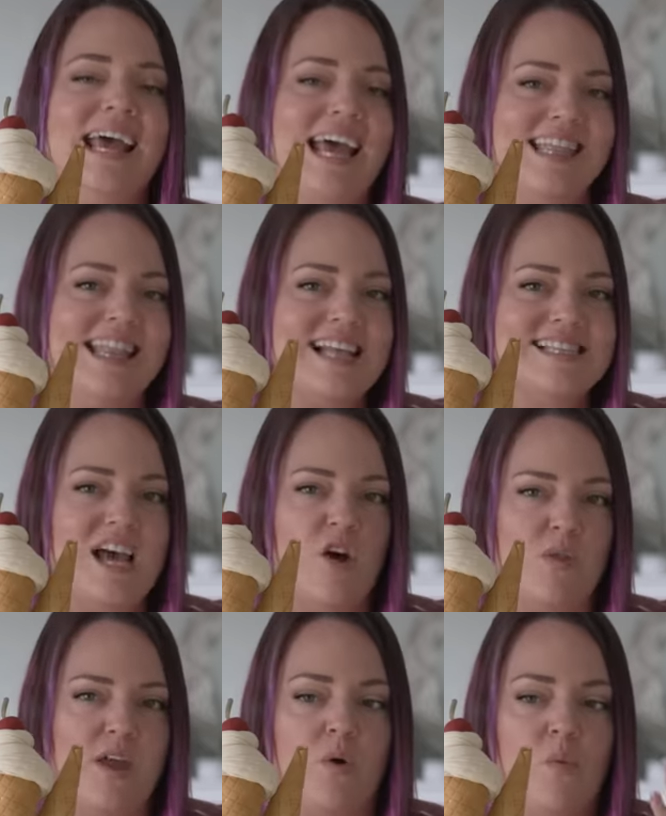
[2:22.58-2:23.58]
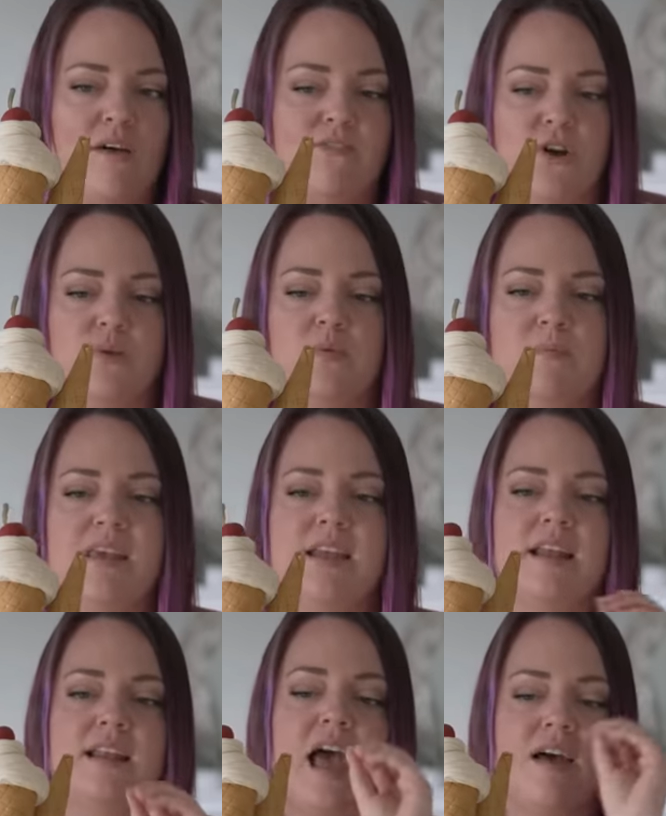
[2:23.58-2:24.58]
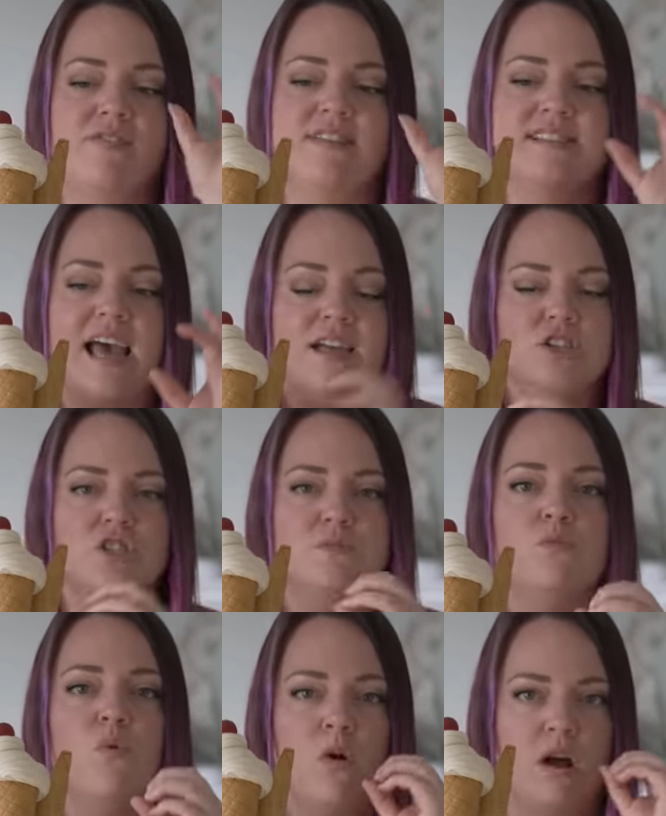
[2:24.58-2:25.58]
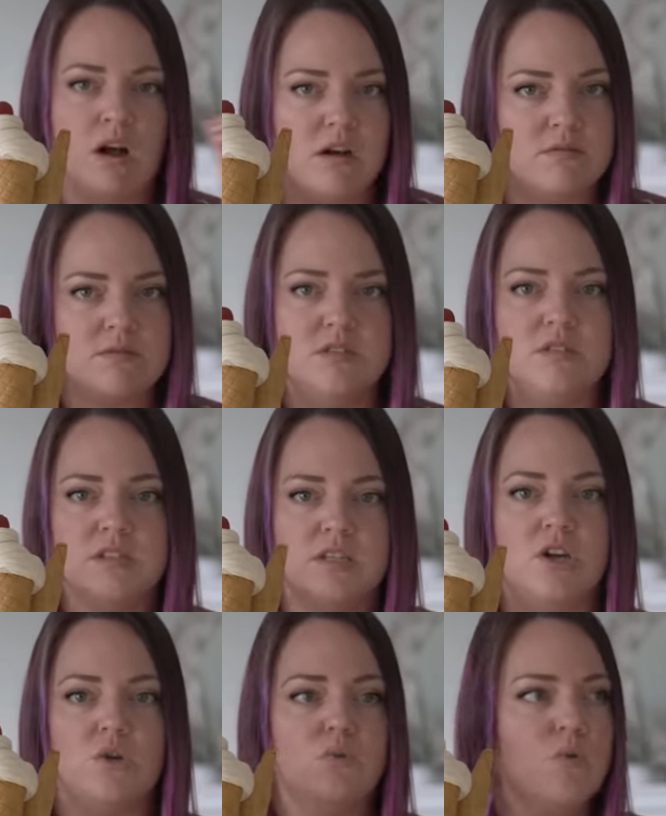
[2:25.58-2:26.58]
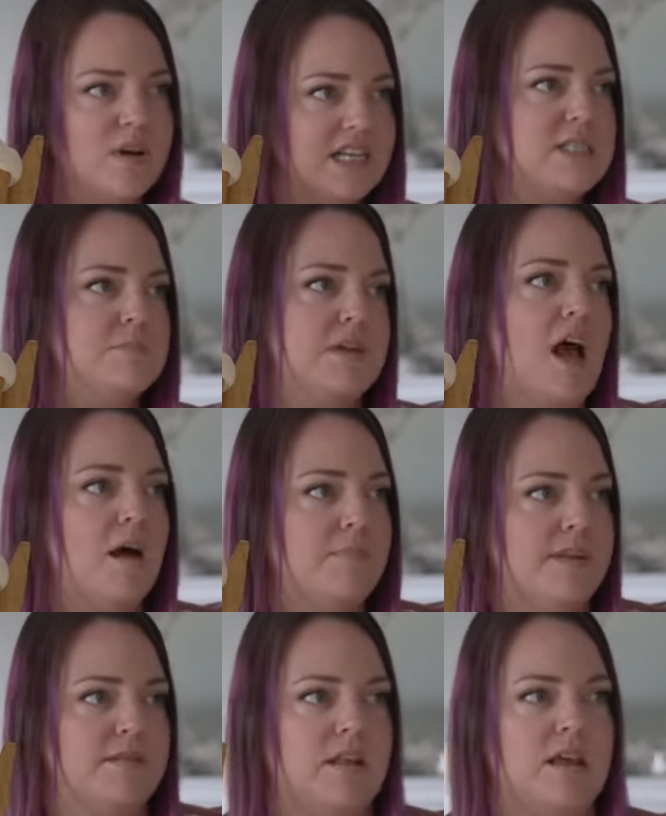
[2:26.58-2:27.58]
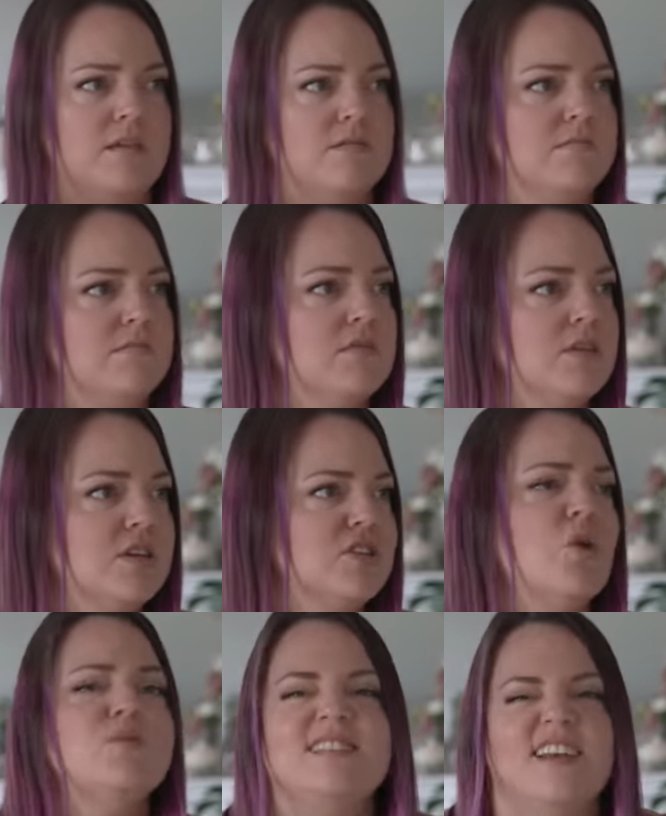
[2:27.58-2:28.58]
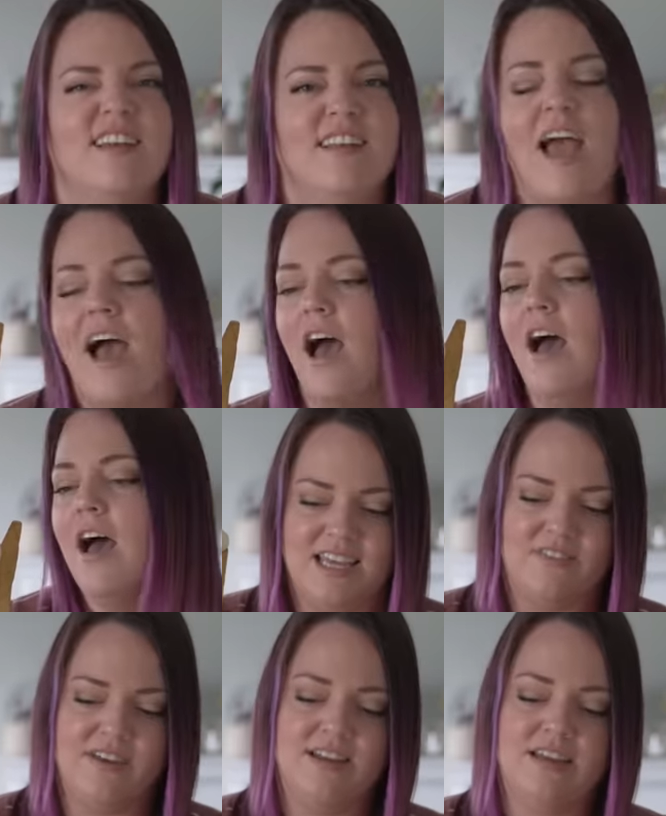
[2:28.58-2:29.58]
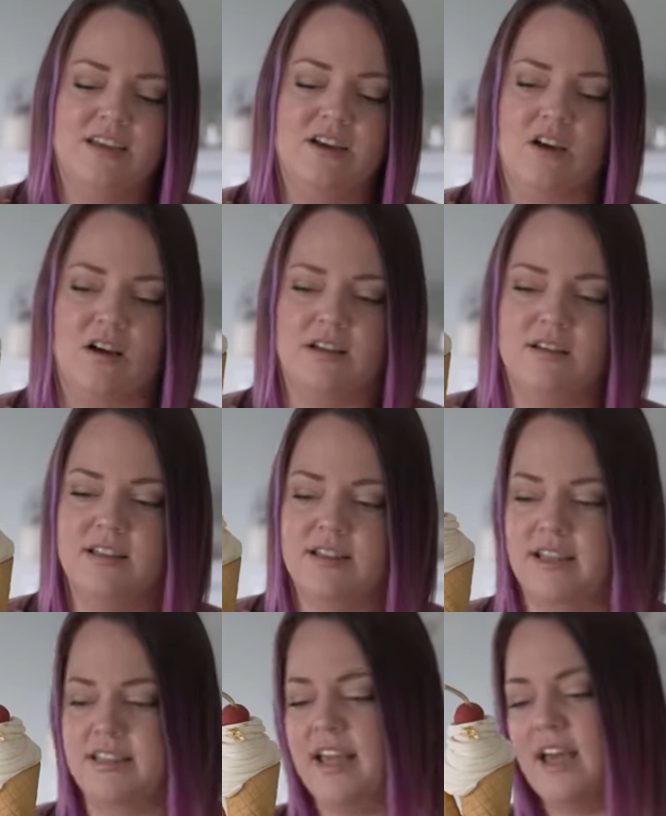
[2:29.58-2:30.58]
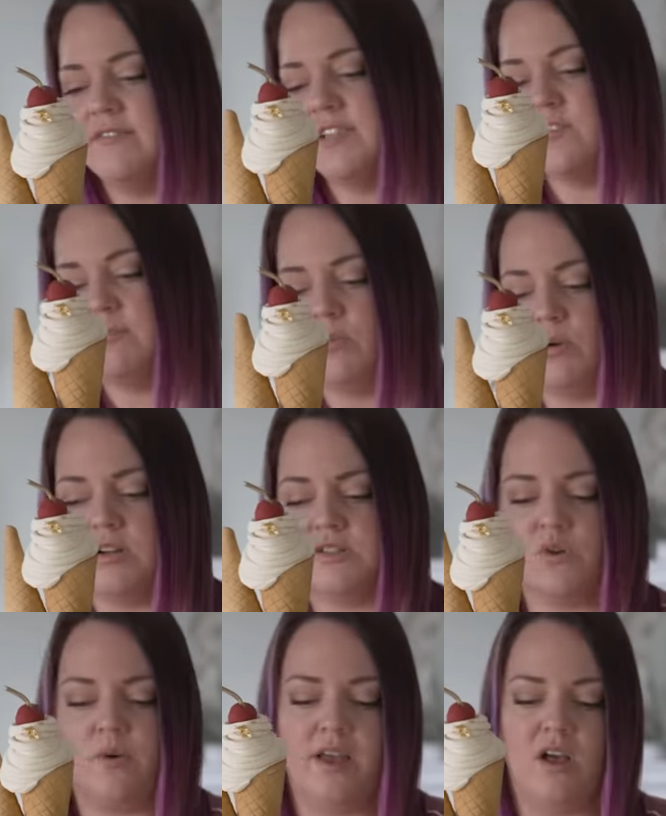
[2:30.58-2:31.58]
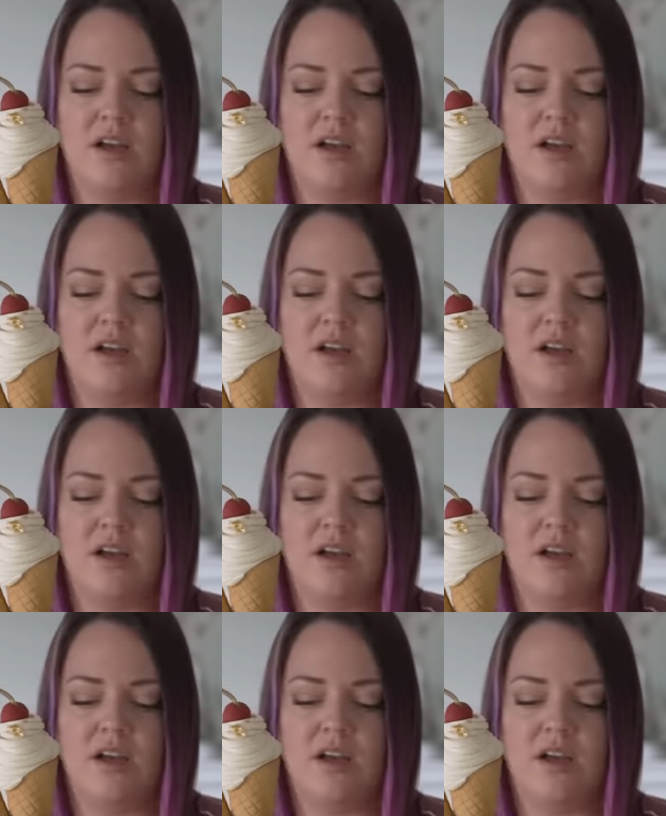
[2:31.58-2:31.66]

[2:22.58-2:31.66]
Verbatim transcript: And that's how like a waffle cone would be. It'd have its edges more, you know, crisped up and like toasted. toasted, yeah. Even here, like they have different borders going